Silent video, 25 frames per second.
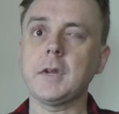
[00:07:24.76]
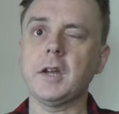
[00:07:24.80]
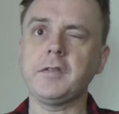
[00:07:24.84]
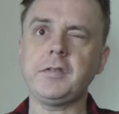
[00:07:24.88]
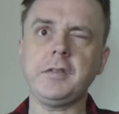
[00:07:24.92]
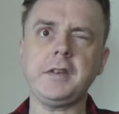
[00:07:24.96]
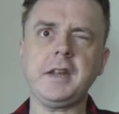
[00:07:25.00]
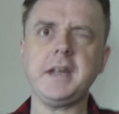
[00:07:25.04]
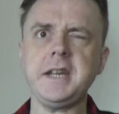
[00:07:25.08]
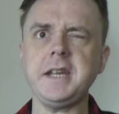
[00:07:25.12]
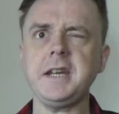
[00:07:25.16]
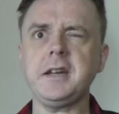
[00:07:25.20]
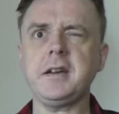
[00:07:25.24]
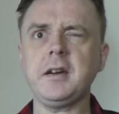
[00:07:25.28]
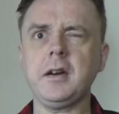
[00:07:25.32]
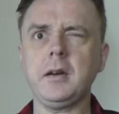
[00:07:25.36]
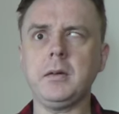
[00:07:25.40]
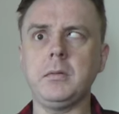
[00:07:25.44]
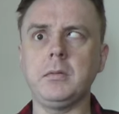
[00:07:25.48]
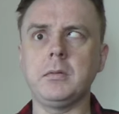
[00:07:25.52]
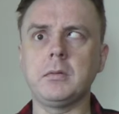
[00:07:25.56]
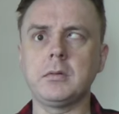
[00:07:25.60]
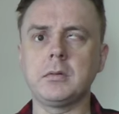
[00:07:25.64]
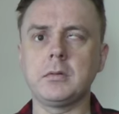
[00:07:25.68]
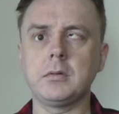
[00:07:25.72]
So there you
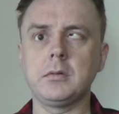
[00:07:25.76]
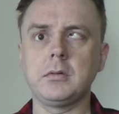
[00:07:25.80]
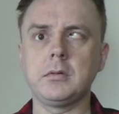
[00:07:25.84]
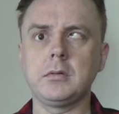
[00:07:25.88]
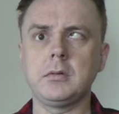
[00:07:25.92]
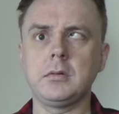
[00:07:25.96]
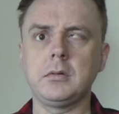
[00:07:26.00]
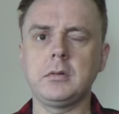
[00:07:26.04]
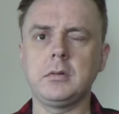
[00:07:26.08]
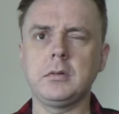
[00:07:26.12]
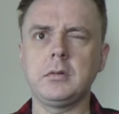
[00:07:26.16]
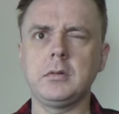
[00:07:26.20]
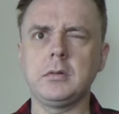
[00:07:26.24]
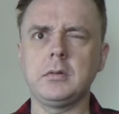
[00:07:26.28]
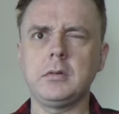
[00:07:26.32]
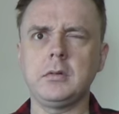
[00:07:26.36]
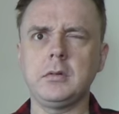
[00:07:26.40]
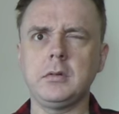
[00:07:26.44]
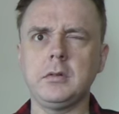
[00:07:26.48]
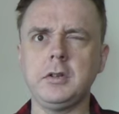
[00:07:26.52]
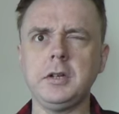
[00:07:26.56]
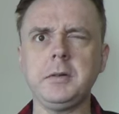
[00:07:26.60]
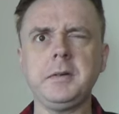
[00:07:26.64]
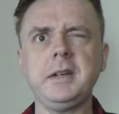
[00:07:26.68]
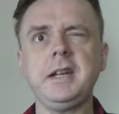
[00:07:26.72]
go.
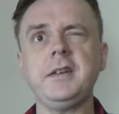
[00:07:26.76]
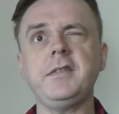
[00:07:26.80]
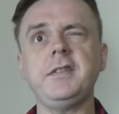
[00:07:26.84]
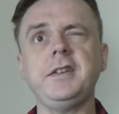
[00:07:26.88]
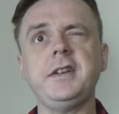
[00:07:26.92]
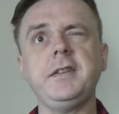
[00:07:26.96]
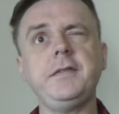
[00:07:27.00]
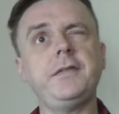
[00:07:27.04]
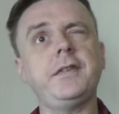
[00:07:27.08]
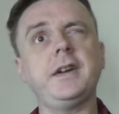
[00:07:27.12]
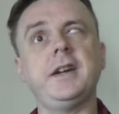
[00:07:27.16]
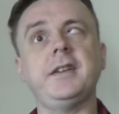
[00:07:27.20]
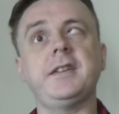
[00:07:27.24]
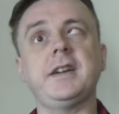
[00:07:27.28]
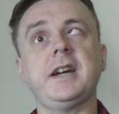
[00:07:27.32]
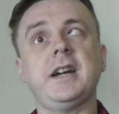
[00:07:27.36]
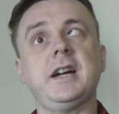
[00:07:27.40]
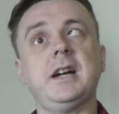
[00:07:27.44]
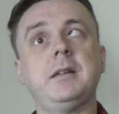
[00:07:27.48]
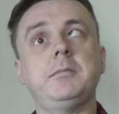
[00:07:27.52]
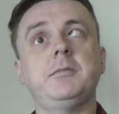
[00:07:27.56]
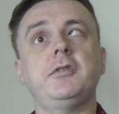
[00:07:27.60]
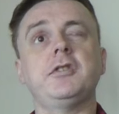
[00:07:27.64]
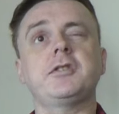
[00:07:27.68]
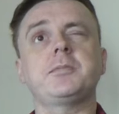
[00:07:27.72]
You know, I never did find
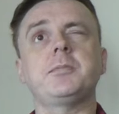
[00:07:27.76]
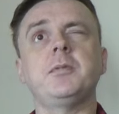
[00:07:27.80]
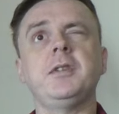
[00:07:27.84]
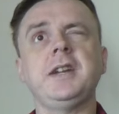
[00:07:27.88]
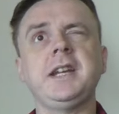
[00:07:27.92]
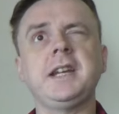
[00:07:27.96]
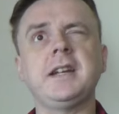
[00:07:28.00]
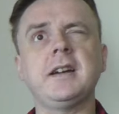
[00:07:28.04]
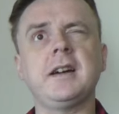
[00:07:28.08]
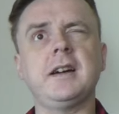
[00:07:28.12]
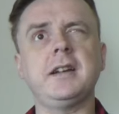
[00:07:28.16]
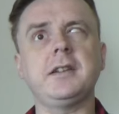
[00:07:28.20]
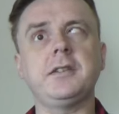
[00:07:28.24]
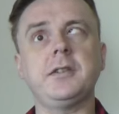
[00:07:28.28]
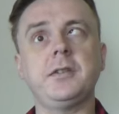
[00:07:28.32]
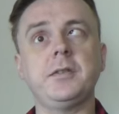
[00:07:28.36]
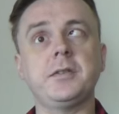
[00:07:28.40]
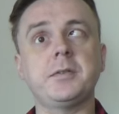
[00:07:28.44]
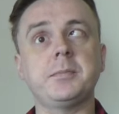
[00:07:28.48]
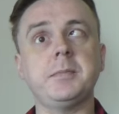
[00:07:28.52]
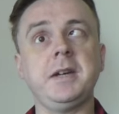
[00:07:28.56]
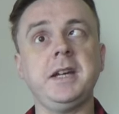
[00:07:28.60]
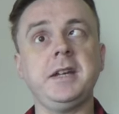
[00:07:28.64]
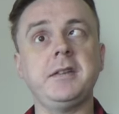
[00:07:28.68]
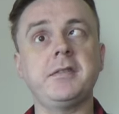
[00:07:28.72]
out how much money guide
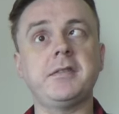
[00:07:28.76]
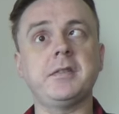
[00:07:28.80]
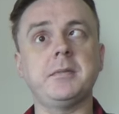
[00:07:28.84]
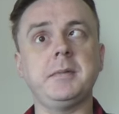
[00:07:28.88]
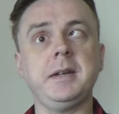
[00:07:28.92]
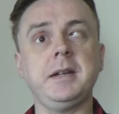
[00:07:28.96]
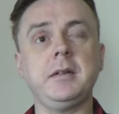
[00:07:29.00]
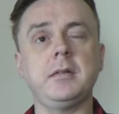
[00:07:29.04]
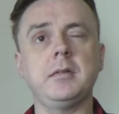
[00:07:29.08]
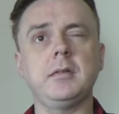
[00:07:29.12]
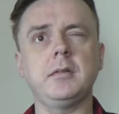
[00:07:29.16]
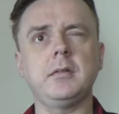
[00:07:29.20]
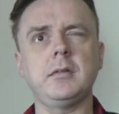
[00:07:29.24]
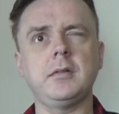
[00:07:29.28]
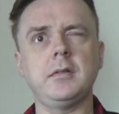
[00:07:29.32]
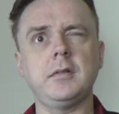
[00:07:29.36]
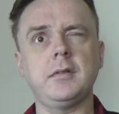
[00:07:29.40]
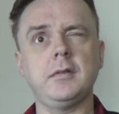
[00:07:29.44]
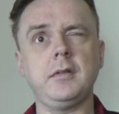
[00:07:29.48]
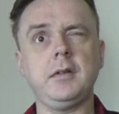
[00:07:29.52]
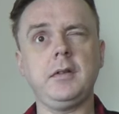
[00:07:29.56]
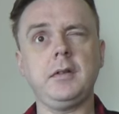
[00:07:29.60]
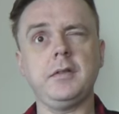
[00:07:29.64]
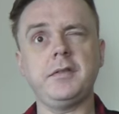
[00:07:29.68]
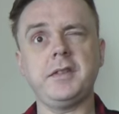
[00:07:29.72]
dogs made from it.
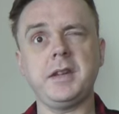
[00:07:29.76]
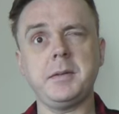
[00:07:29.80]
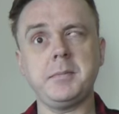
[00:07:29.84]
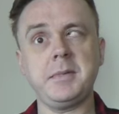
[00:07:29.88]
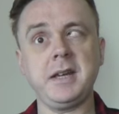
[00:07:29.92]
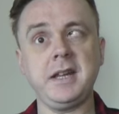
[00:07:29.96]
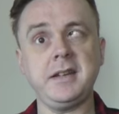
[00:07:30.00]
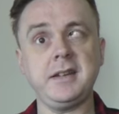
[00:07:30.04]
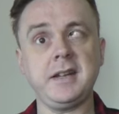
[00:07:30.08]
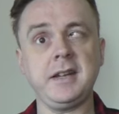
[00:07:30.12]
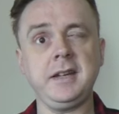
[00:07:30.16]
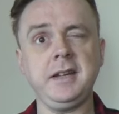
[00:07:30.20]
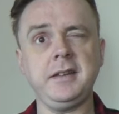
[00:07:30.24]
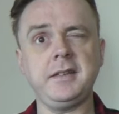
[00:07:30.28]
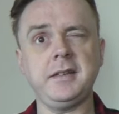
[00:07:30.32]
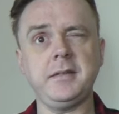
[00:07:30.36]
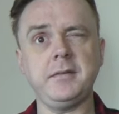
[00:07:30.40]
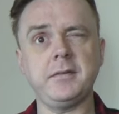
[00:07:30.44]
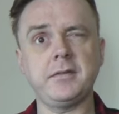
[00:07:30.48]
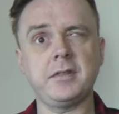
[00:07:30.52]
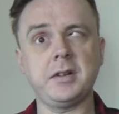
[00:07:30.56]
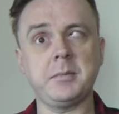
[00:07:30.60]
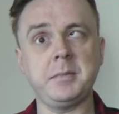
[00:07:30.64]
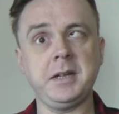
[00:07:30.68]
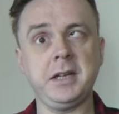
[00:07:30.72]
Or if they made
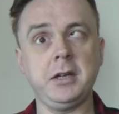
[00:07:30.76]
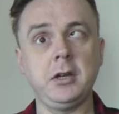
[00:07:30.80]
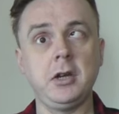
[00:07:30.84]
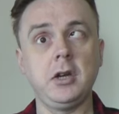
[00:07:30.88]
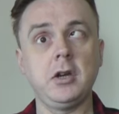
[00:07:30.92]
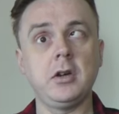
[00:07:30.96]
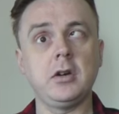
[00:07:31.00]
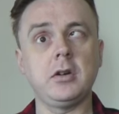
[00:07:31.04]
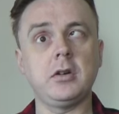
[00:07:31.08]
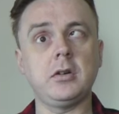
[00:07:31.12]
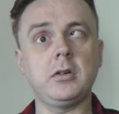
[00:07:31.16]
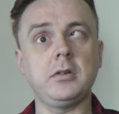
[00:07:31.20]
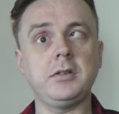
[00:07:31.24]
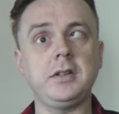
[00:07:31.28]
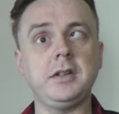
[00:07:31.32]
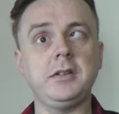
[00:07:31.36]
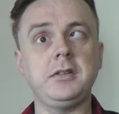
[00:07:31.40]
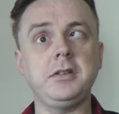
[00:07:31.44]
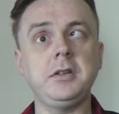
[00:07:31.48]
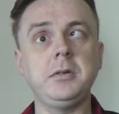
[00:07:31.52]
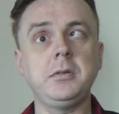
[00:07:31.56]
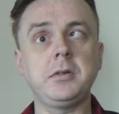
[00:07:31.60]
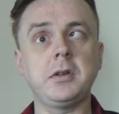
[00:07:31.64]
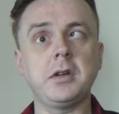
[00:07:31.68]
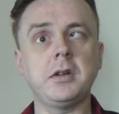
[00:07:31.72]
anything from it. Or
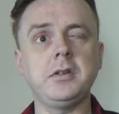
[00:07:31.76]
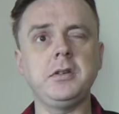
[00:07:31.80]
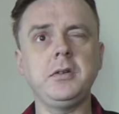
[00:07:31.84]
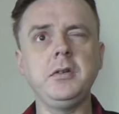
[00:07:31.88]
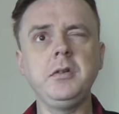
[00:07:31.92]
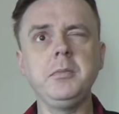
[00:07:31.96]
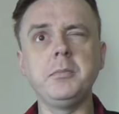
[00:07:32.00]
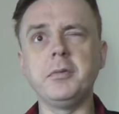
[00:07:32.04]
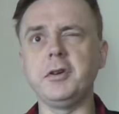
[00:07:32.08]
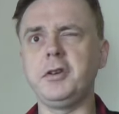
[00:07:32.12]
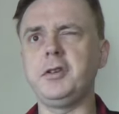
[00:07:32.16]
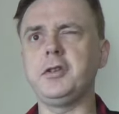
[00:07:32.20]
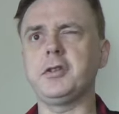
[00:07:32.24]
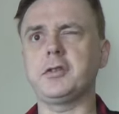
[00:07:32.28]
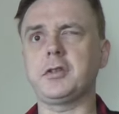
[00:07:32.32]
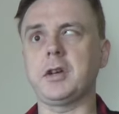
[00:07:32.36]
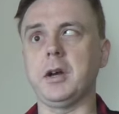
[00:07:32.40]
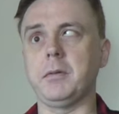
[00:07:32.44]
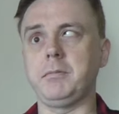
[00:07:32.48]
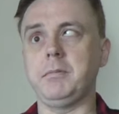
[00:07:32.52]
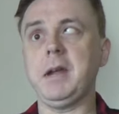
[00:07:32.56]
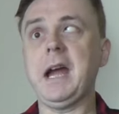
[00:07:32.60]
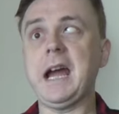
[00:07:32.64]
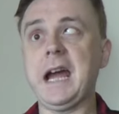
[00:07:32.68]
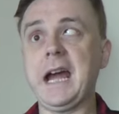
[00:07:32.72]
did you, Canubra, just
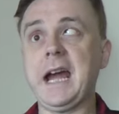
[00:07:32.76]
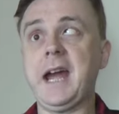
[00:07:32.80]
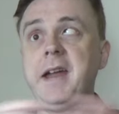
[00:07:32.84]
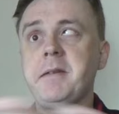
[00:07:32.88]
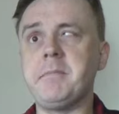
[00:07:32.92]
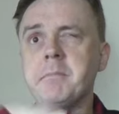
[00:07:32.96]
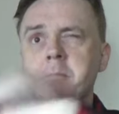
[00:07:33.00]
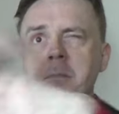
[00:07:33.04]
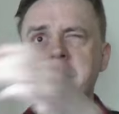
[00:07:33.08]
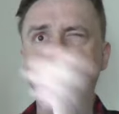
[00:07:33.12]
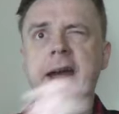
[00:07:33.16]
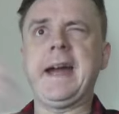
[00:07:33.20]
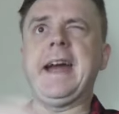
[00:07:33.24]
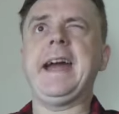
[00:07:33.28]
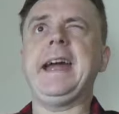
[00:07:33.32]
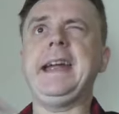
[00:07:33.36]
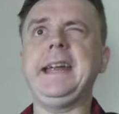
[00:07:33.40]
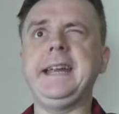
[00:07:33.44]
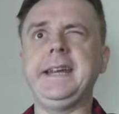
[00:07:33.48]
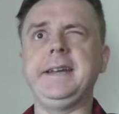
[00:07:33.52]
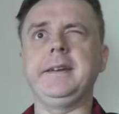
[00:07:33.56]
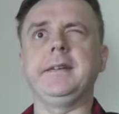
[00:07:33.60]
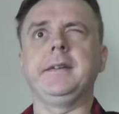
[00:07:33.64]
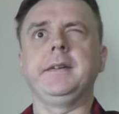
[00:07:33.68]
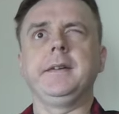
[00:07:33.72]
go, nah,
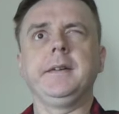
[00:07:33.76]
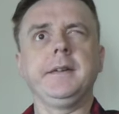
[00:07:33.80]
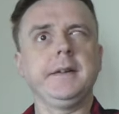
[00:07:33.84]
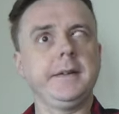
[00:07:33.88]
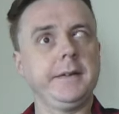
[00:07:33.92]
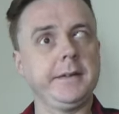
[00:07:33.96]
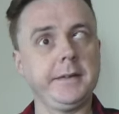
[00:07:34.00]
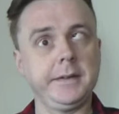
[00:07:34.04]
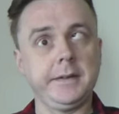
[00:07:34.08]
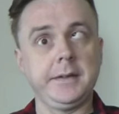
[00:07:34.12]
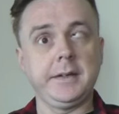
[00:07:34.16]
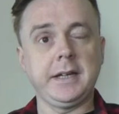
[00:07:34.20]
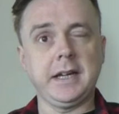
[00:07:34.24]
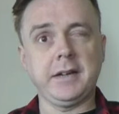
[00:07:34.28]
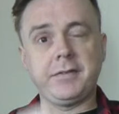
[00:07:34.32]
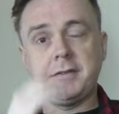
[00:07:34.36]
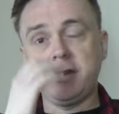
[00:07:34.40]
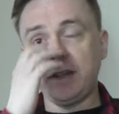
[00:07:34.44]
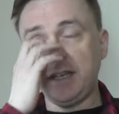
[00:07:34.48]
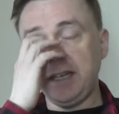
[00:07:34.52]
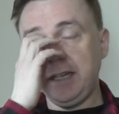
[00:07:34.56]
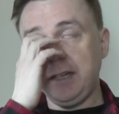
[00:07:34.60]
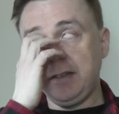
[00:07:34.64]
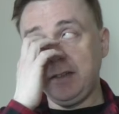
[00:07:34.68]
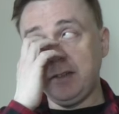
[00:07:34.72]
mine.
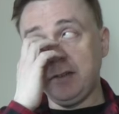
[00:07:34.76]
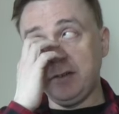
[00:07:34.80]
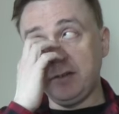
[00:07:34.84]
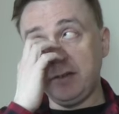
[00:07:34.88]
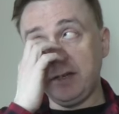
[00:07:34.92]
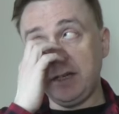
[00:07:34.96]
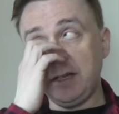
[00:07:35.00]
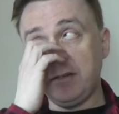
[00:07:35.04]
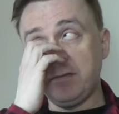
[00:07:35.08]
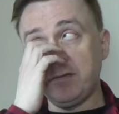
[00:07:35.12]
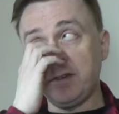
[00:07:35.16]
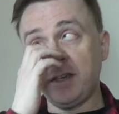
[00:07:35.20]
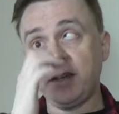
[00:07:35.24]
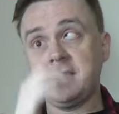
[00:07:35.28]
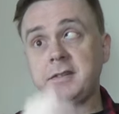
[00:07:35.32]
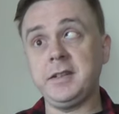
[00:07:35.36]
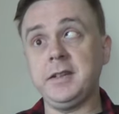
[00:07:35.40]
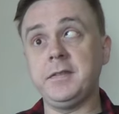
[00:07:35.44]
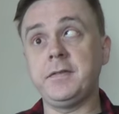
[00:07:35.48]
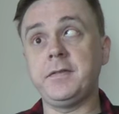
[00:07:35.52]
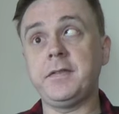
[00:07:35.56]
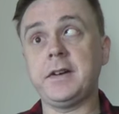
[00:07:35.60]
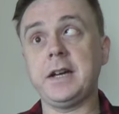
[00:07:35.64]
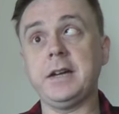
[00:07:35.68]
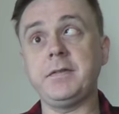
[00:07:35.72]
After they in
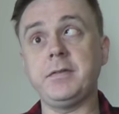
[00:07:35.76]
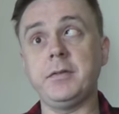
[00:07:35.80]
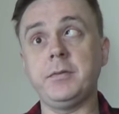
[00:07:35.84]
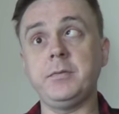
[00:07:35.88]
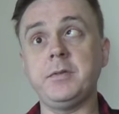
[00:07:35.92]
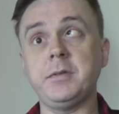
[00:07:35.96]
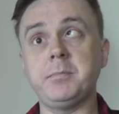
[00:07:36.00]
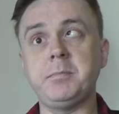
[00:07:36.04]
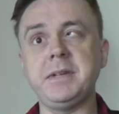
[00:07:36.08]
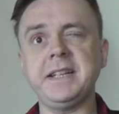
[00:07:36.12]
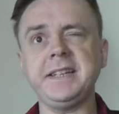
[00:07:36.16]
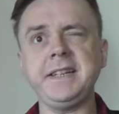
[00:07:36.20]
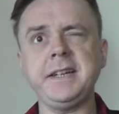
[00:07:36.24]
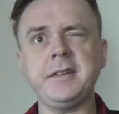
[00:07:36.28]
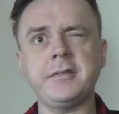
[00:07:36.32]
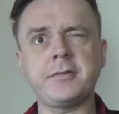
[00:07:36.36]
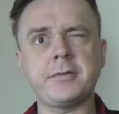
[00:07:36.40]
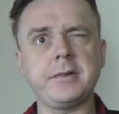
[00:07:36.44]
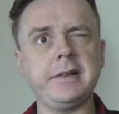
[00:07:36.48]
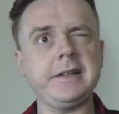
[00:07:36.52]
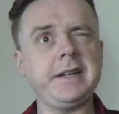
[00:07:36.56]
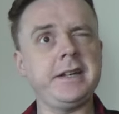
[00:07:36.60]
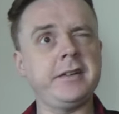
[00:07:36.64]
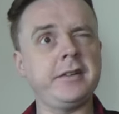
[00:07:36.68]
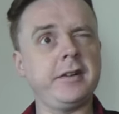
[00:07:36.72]
invested 500 billion
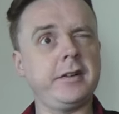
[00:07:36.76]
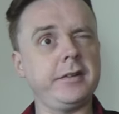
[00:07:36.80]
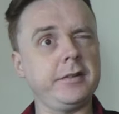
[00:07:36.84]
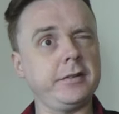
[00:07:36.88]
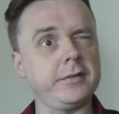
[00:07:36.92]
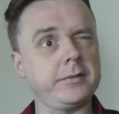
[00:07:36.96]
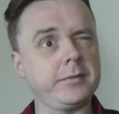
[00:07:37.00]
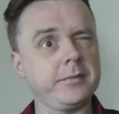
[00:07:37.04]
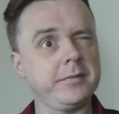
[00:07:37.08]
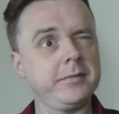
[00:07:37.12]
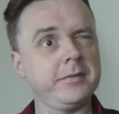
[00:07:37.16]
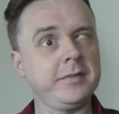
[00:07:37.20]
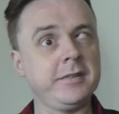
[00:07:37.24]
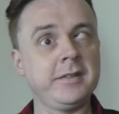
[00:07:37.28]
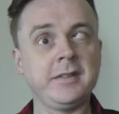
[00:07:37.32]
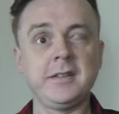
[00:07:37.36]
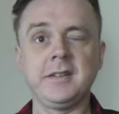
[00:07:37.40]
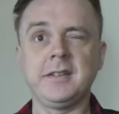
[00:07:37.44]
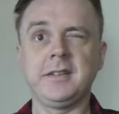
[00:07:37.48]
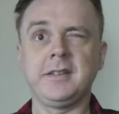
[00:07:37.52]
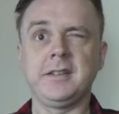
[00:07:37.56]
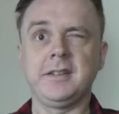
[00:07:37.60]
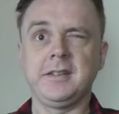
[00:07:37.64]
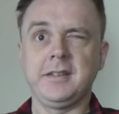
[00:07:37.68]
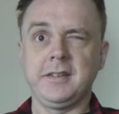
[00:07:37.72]
trillion dollars.
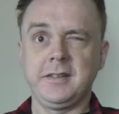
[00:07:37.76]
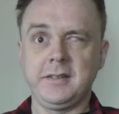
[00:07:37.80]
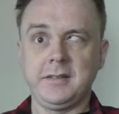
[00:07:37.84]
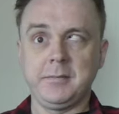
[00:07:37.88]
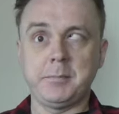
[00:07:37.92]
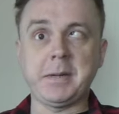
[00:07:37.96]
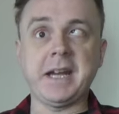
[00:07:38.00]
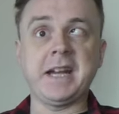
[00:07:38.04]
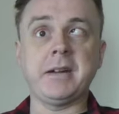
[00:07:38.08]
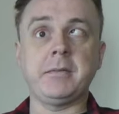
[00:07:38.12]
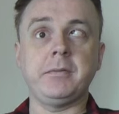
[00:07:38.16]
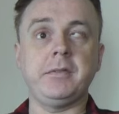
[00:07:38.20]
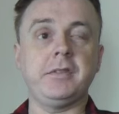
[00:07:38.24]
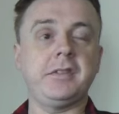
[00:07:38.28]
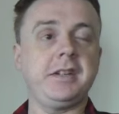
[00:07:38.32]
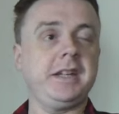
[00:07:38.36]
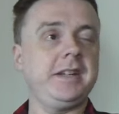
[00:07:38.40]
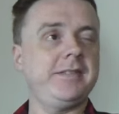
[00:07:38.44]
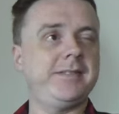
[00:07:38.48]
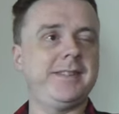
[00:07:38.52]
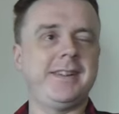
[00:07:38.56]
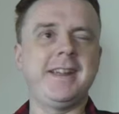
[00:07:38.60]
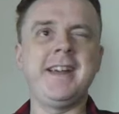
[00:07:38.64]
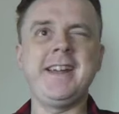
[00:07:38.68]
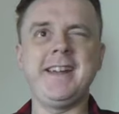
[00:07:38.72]
Pounds,
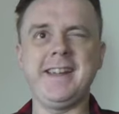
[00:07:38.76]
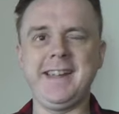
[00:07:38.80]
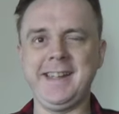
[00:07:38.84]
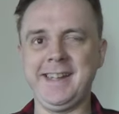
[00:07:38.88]
even.